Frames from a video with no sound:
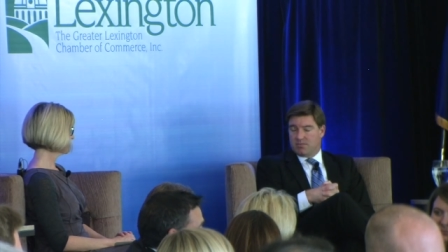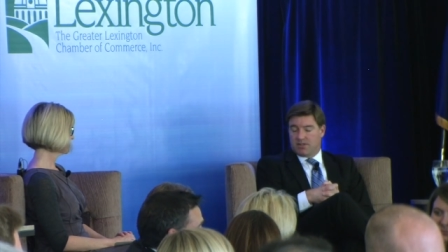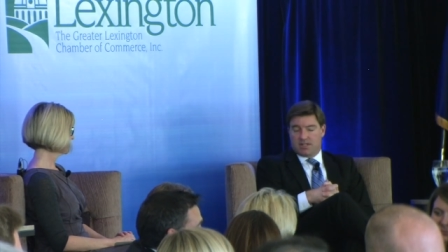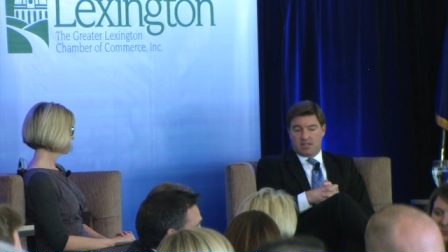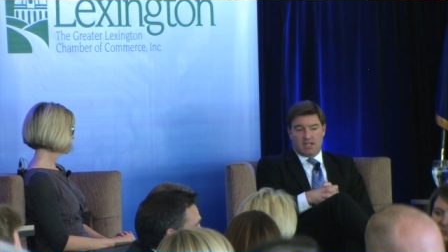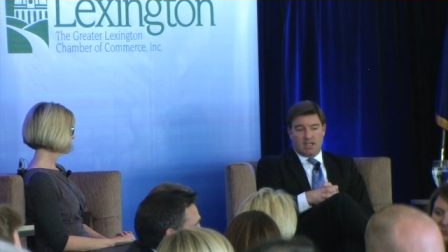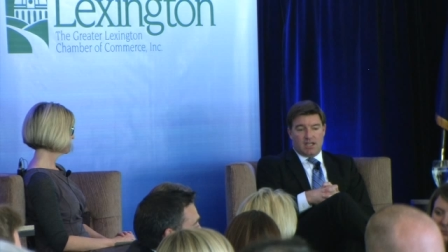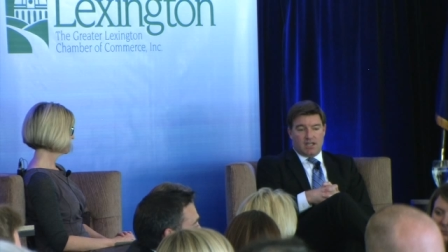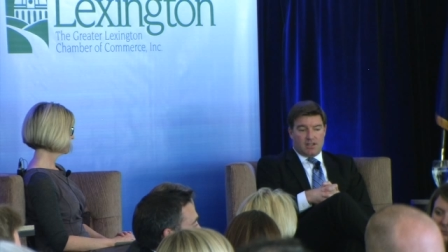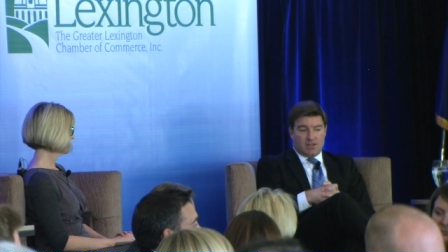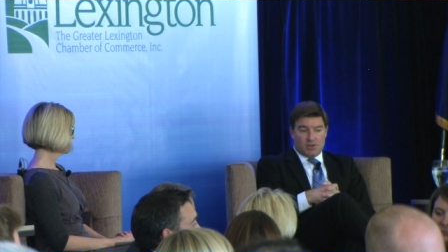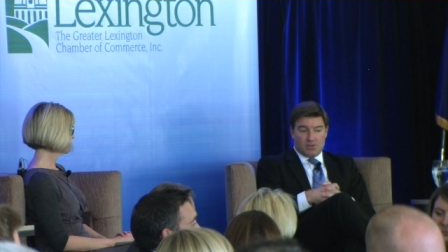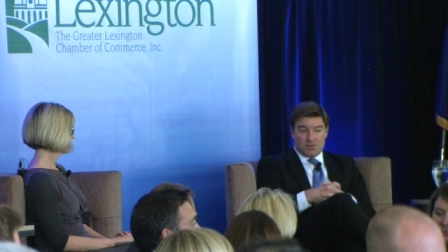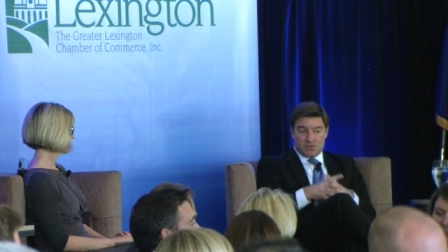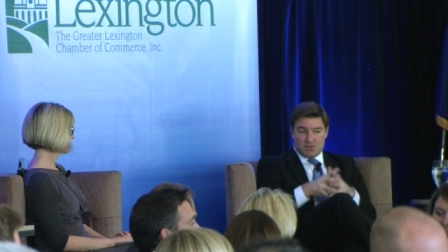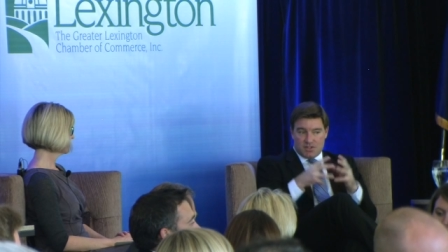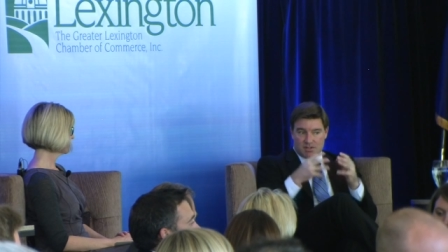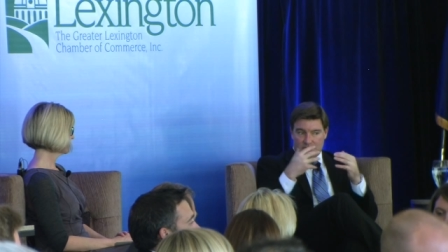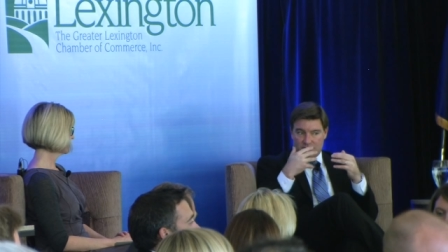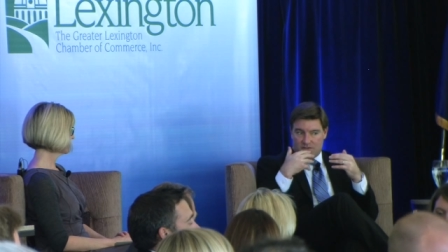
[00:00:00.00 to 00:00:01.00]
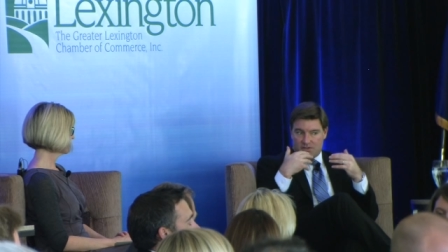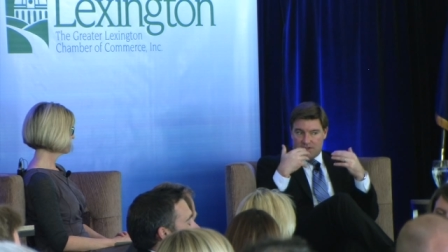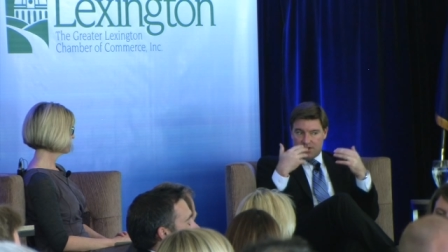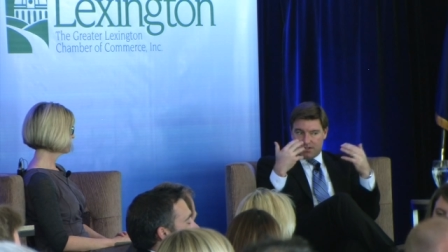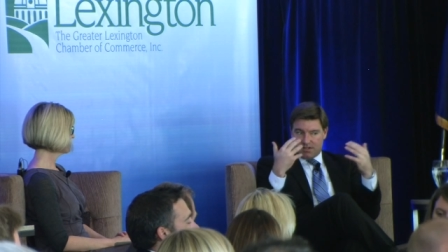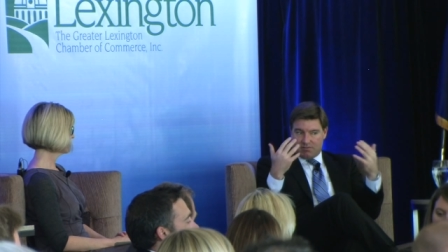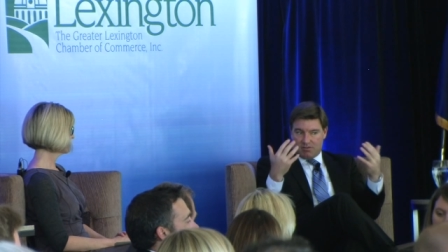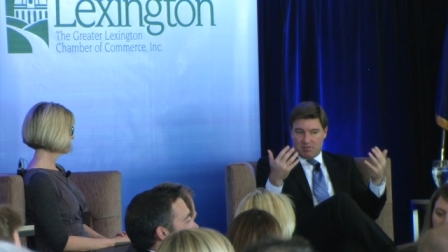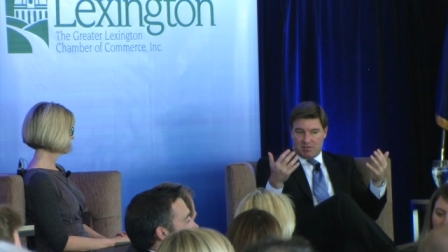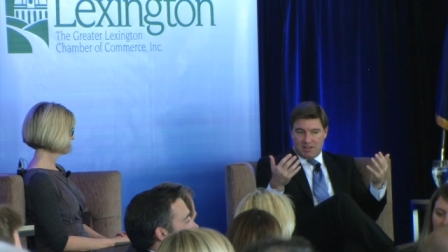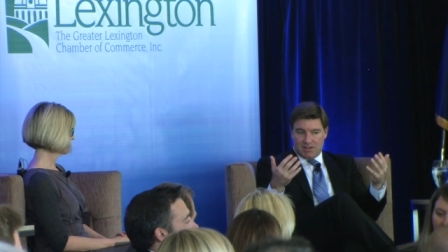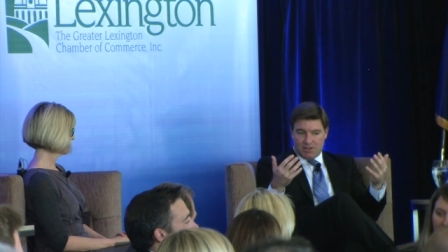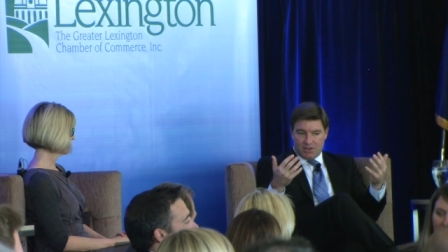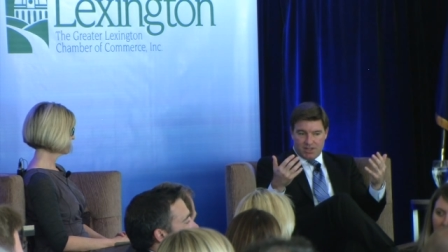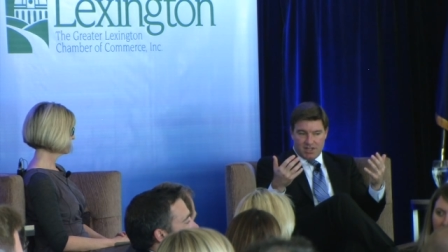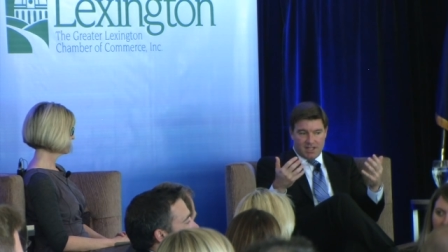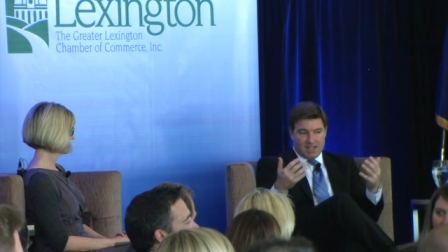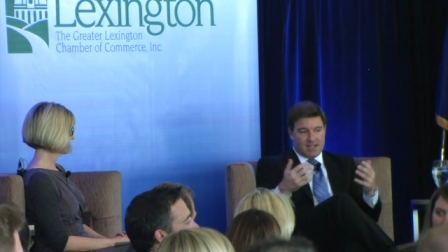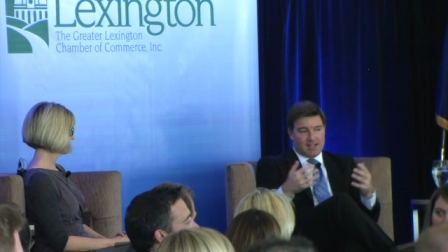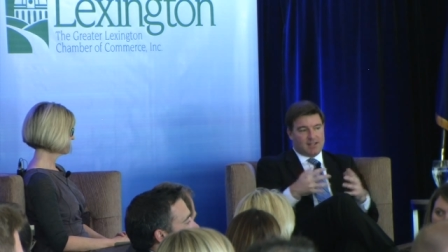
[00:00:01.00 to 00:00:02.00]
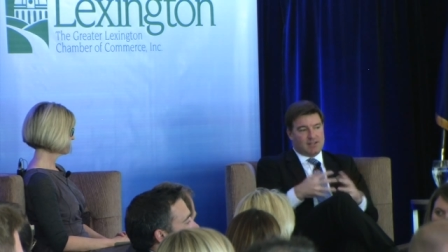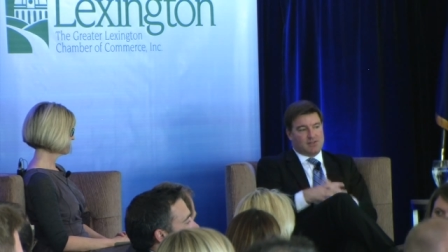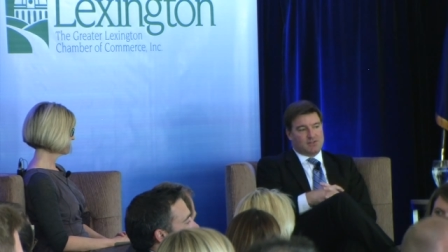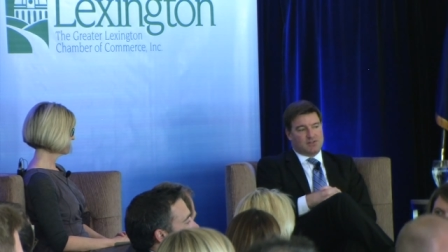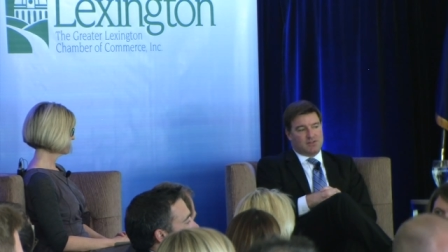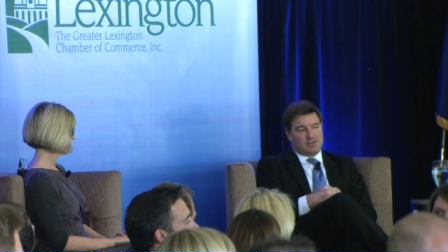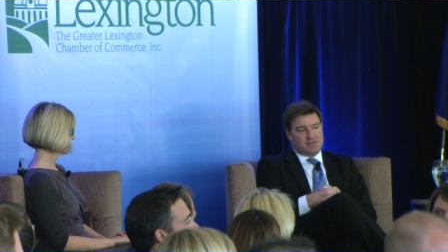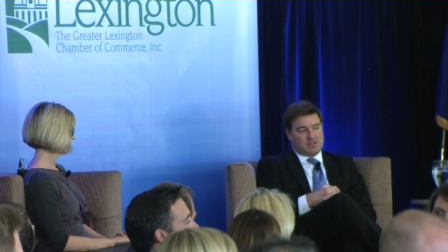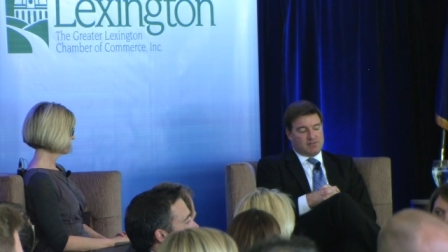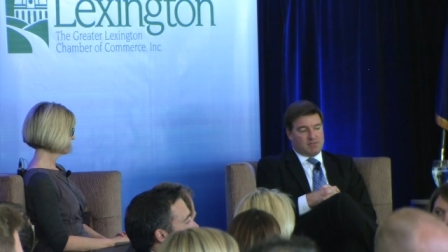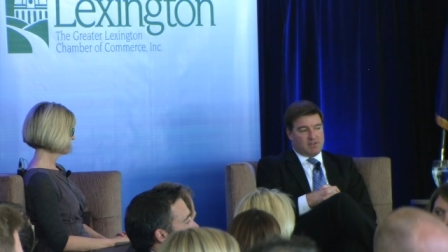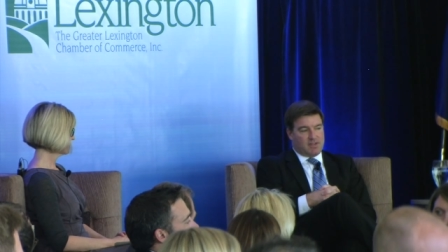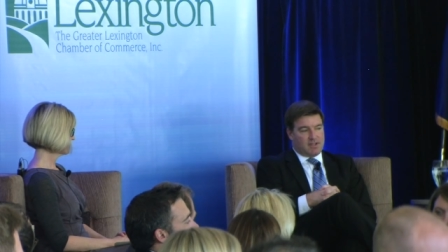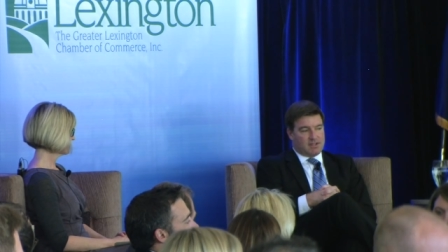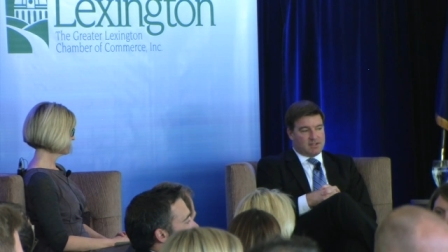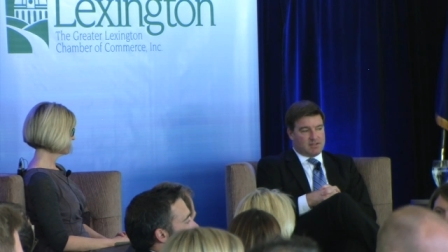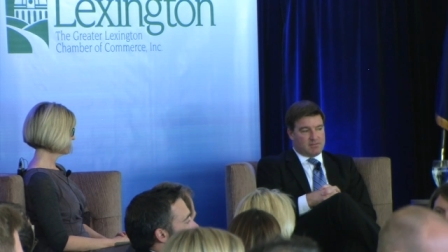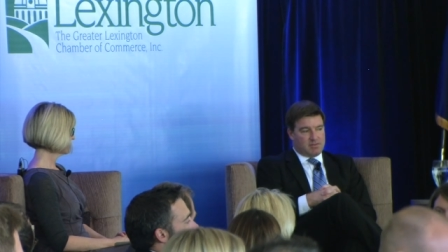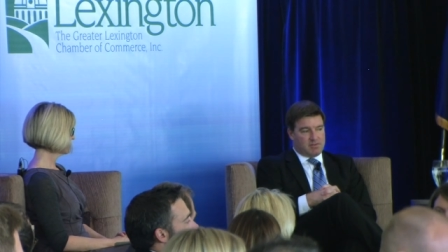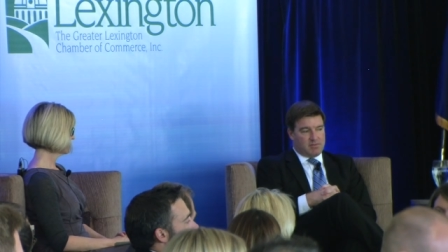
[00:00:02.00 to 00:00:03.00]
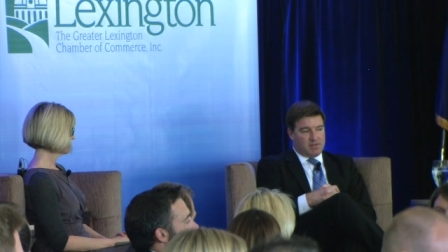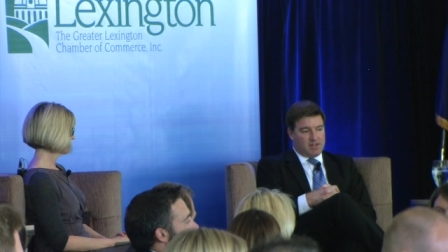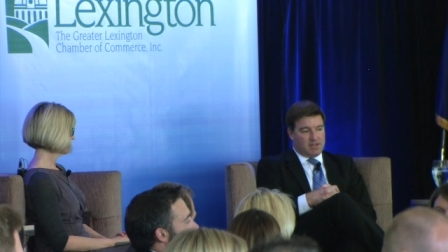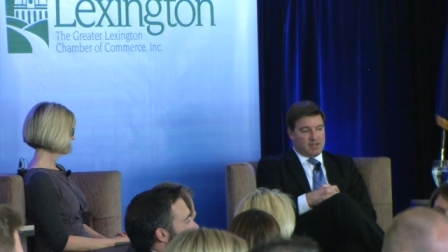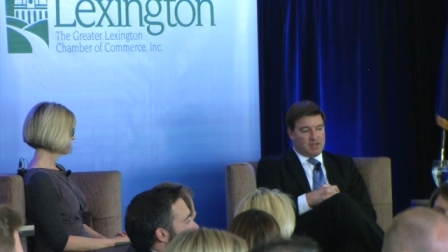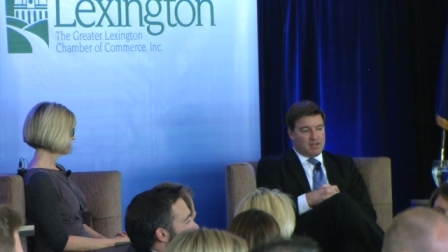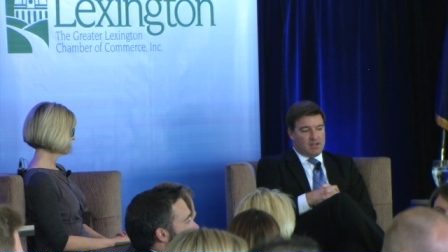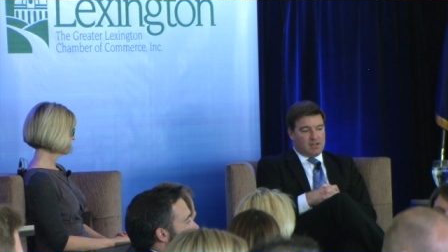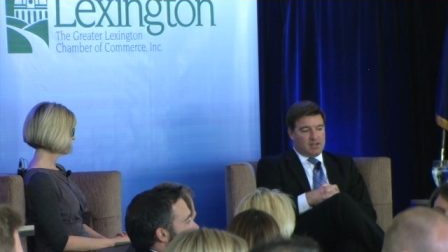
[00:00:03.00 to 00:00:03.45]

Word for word: But those are some of the things I'm going to be looking at. Those are some of the things I'm going to be